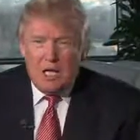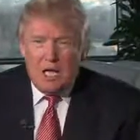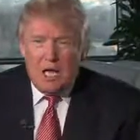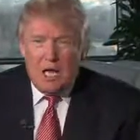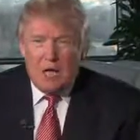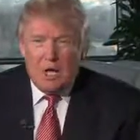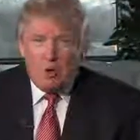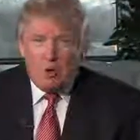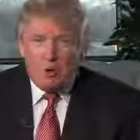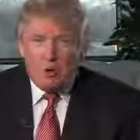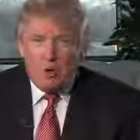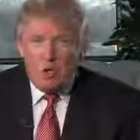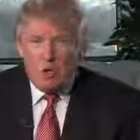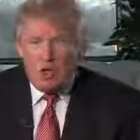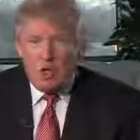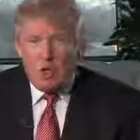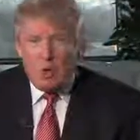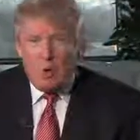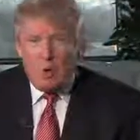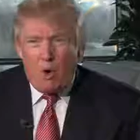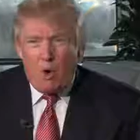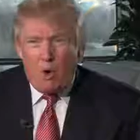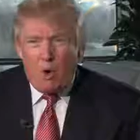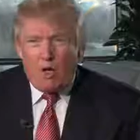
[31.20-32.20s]
And
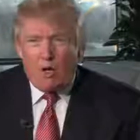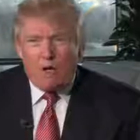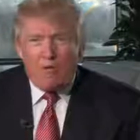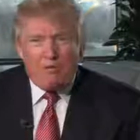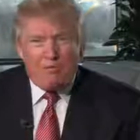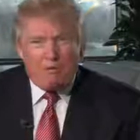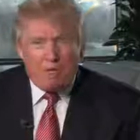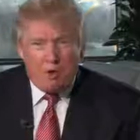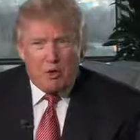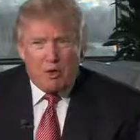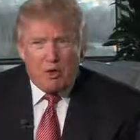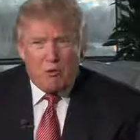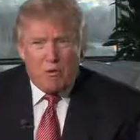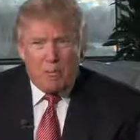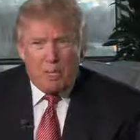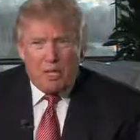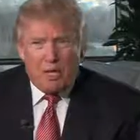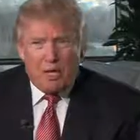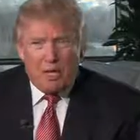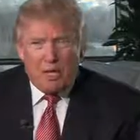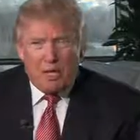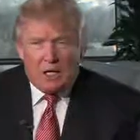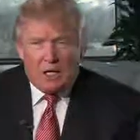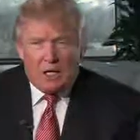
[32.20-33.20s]
Russia wanted it very
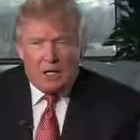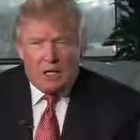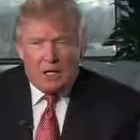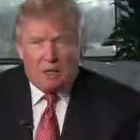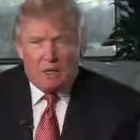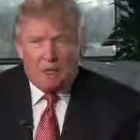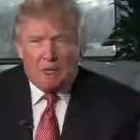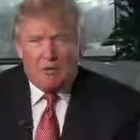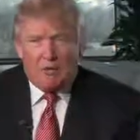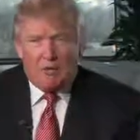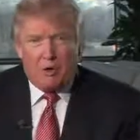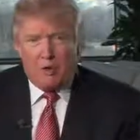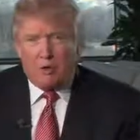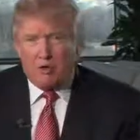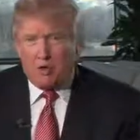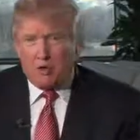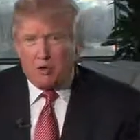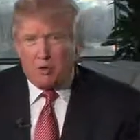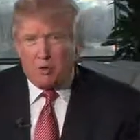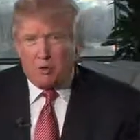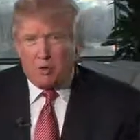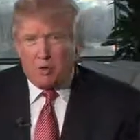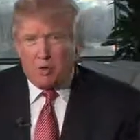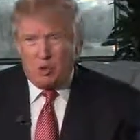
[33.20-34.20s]
badly. The folks
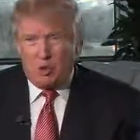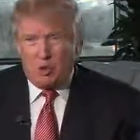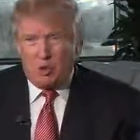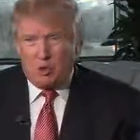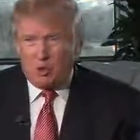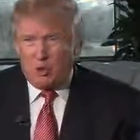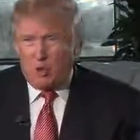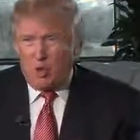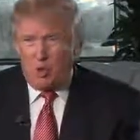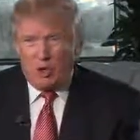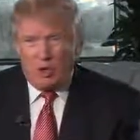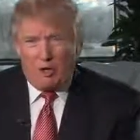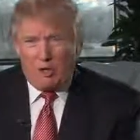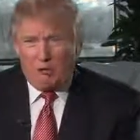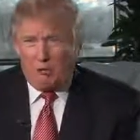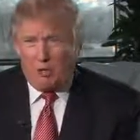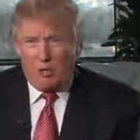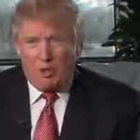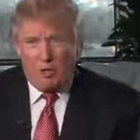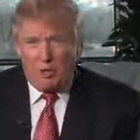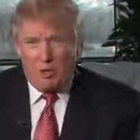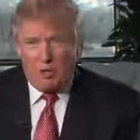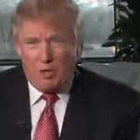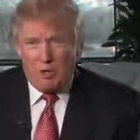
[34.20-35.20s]
at Crocus Hall have
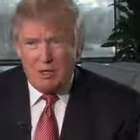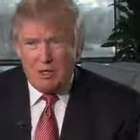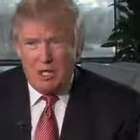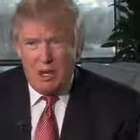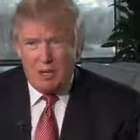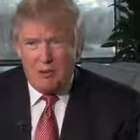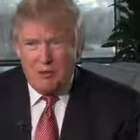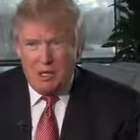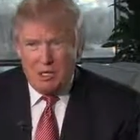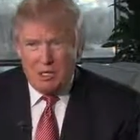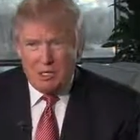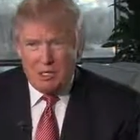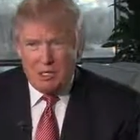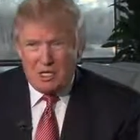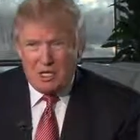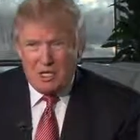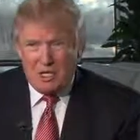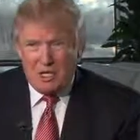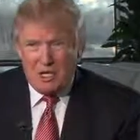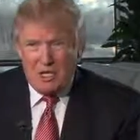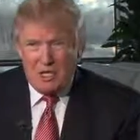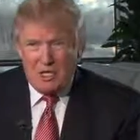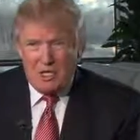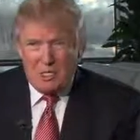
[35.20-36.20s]
been amazing.